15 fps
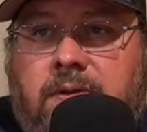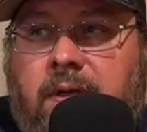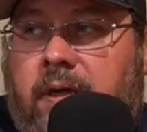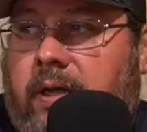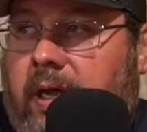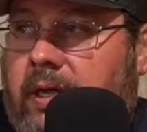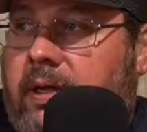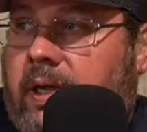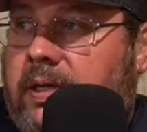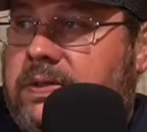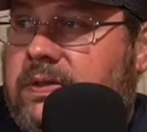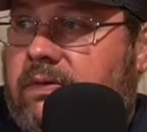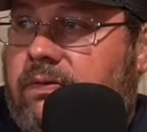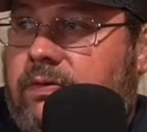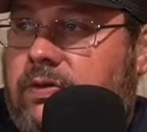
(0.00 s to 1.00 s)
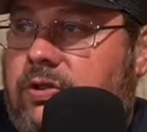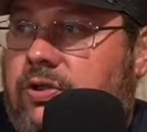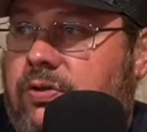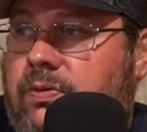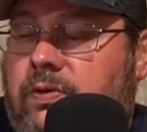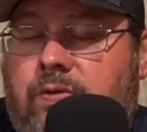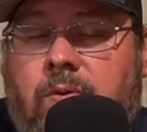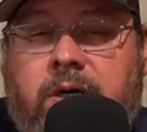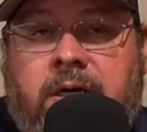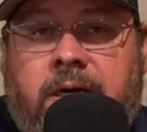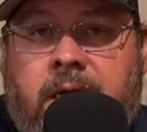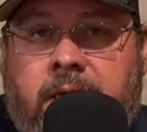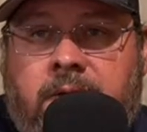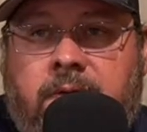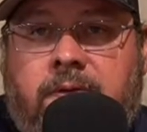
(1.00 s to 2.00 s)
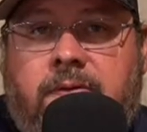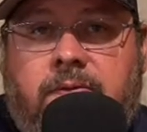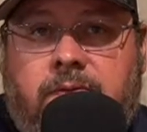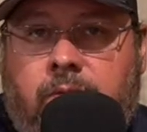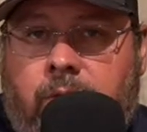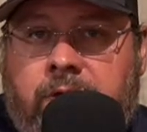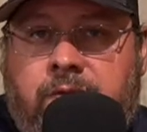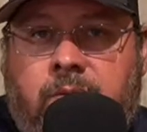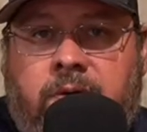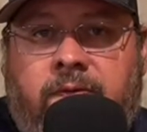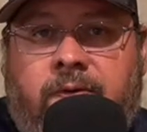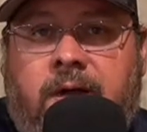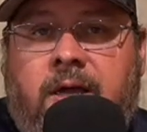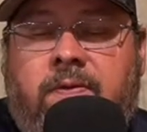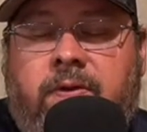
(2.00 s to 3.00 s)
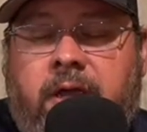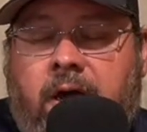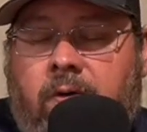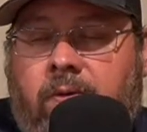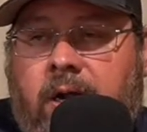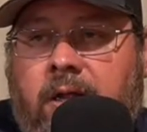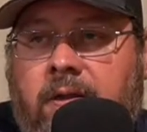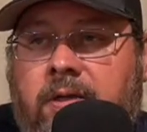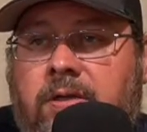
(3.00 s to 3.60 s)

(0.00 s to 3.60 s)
as of June 29th, 2025, Cal Raleigh,